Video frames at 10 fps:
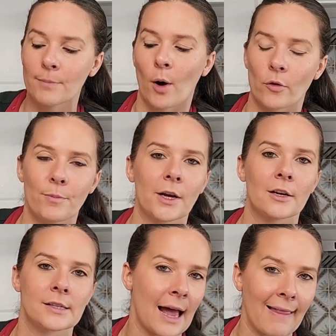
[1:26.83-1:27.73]
both
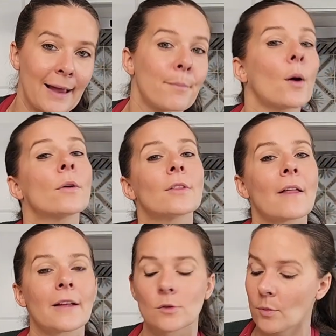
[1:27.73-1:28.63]
because I like both
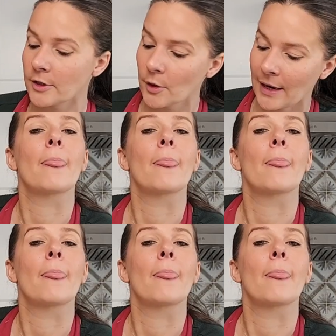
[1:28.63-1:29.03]
and that's what we're doing.